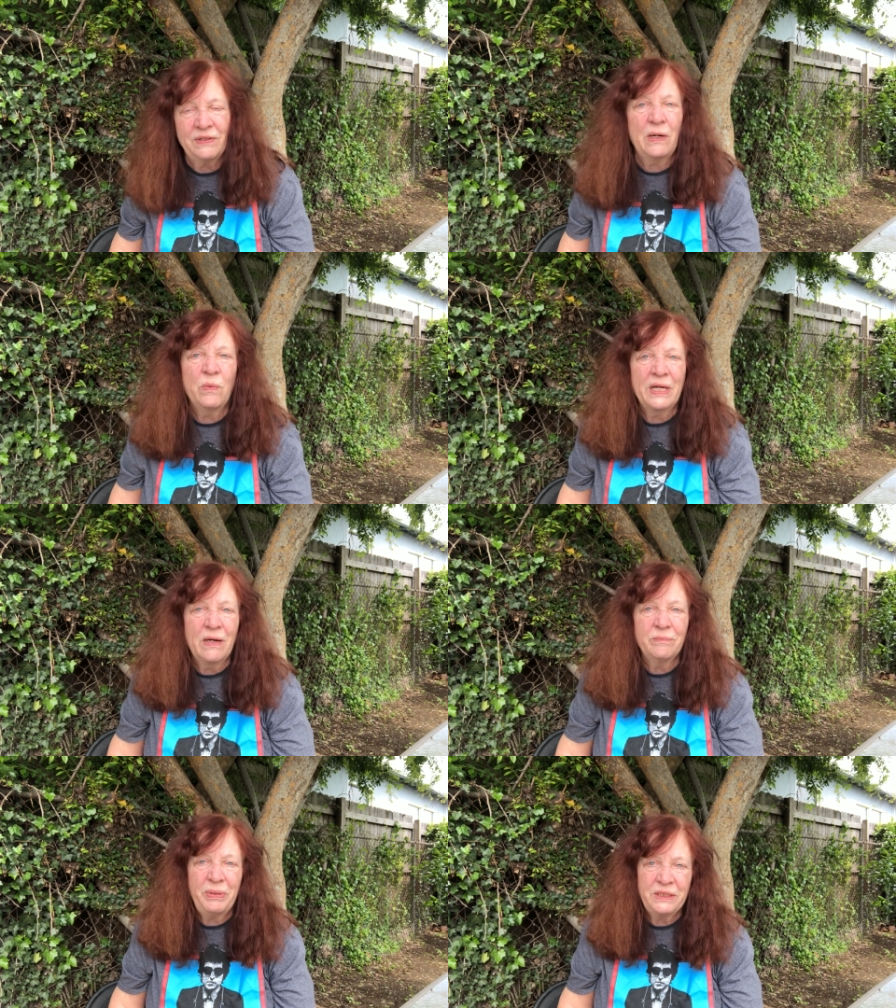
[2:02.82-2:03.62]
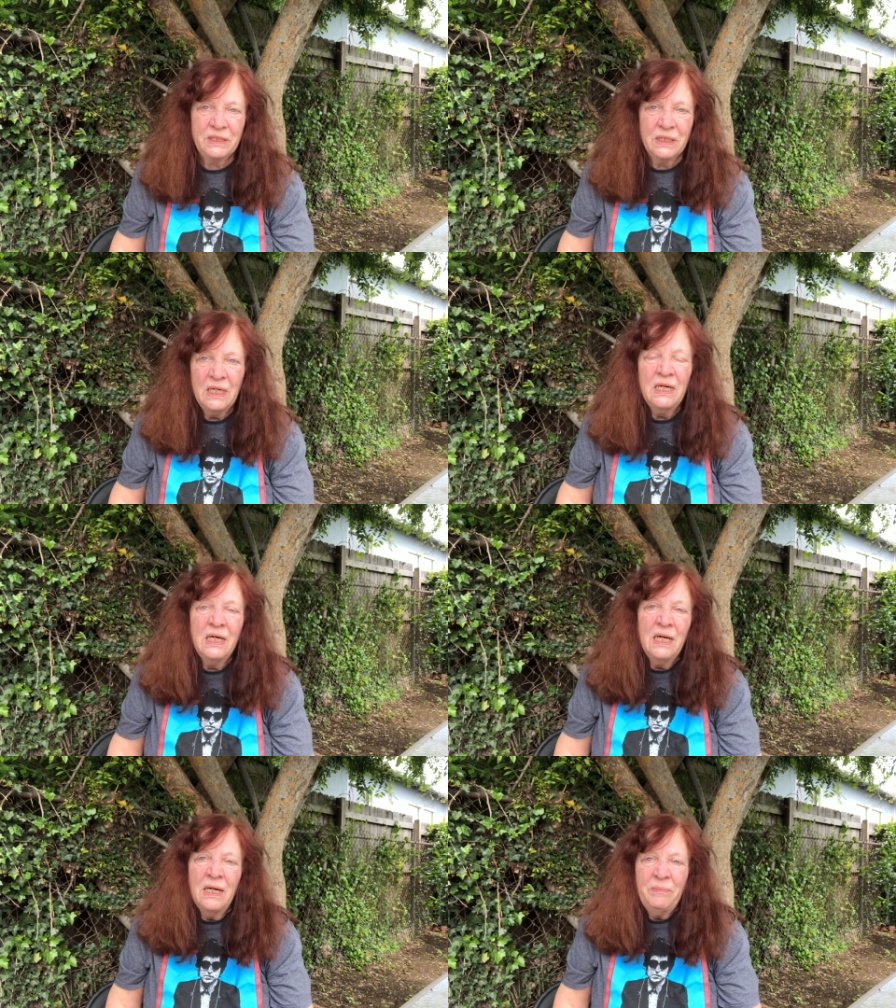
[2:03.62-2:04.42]
And I went out and picked a
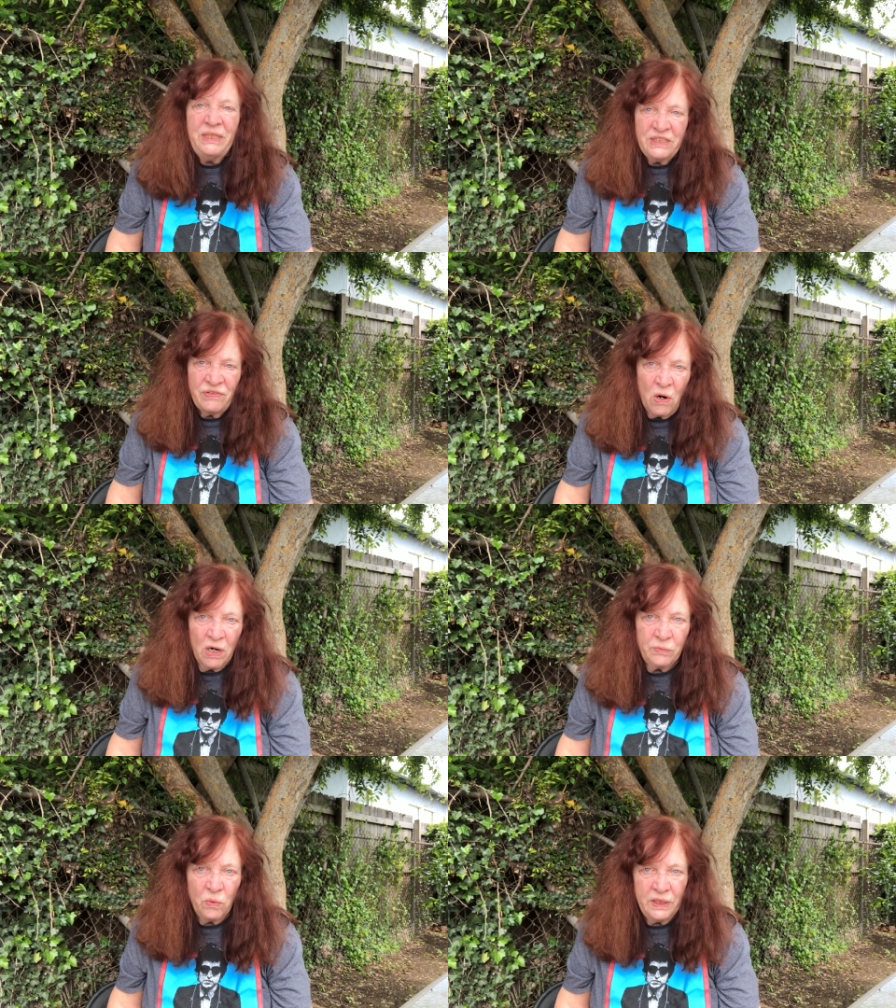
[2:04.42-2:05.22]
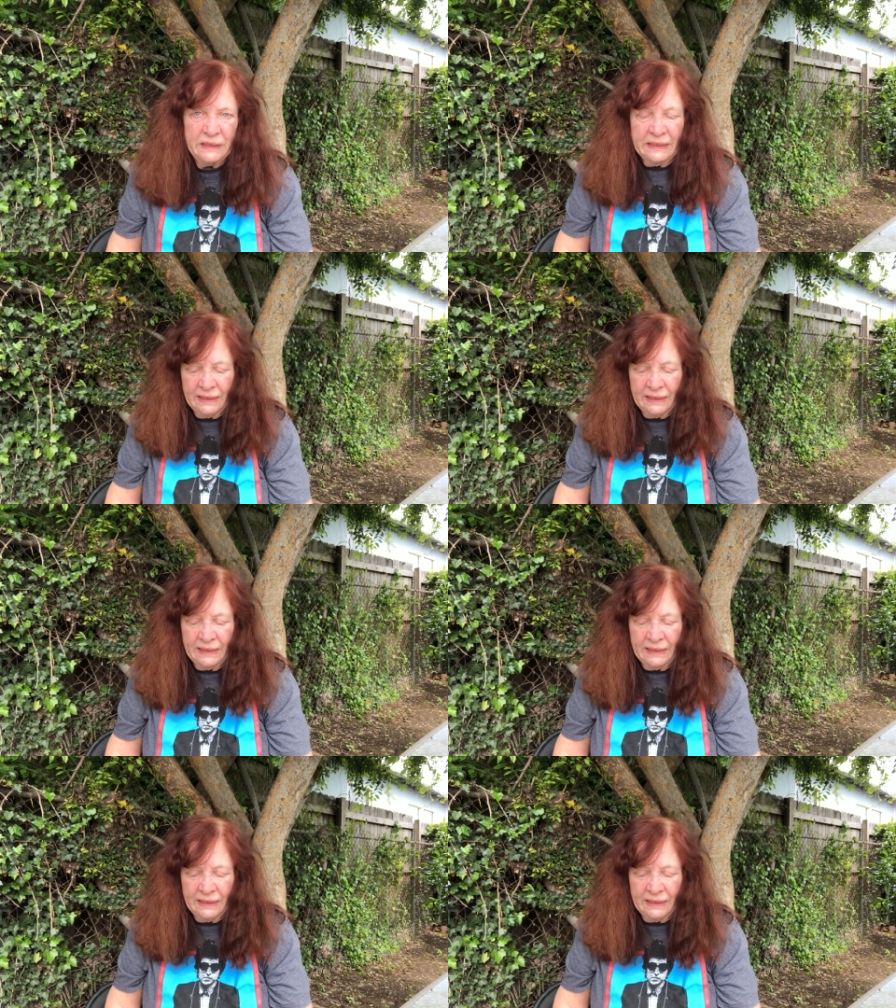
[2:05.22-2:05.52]
piece of hardwood,